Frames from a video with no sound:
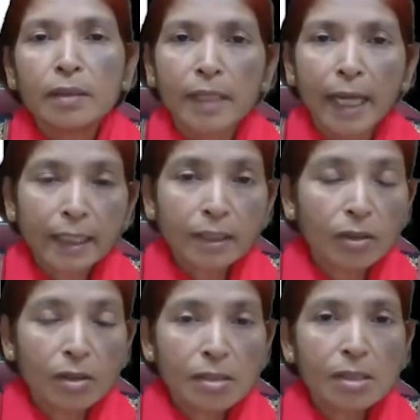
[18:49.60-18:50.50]
Direct
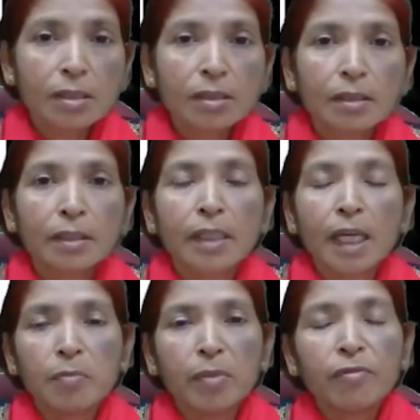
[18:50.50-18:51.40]
cost
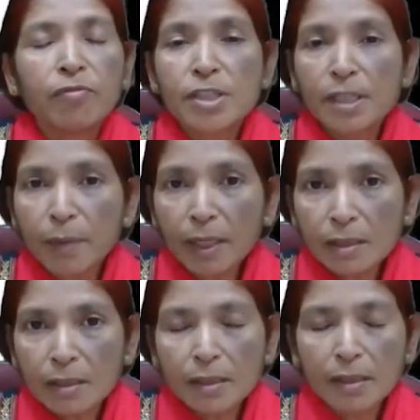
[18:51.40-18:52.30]
can be
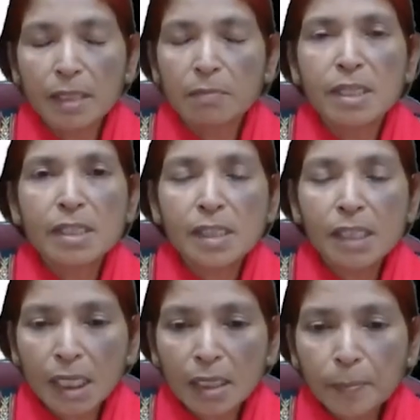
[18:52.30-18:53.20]
visible, can be
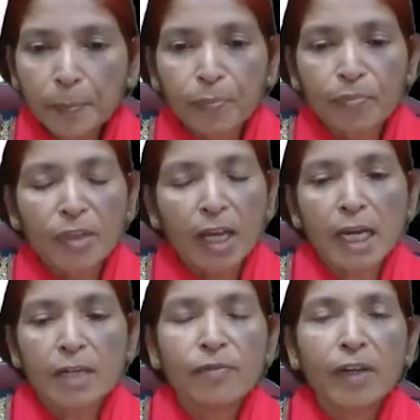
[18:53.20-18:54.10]
seen,
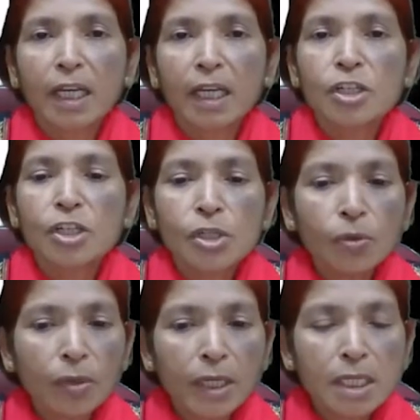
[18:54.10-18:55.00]
and we can
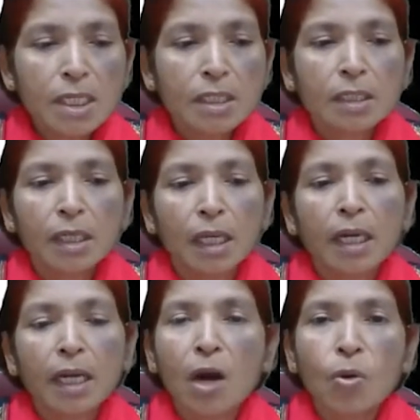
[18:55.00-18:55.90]
show it
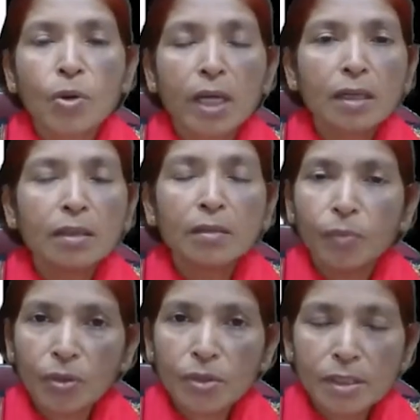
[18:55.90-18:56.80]
in accounting
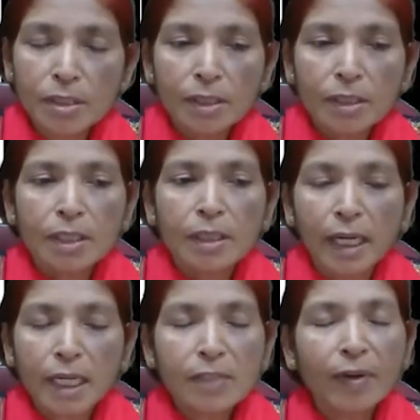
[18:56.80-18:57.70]
books.
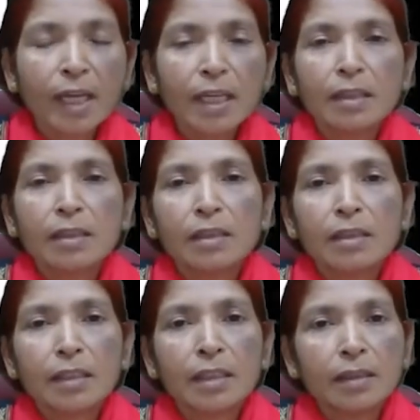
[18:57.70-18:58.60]
That's why
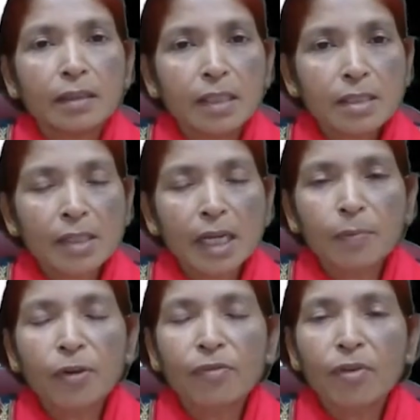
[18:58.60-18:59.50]
this type
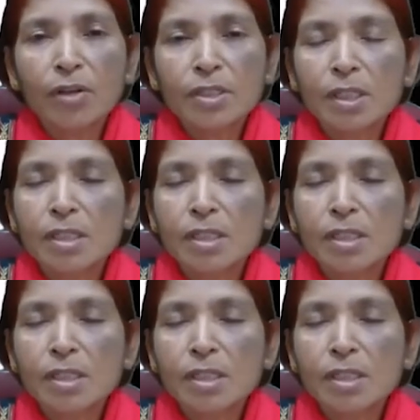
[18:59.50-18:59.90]
of cost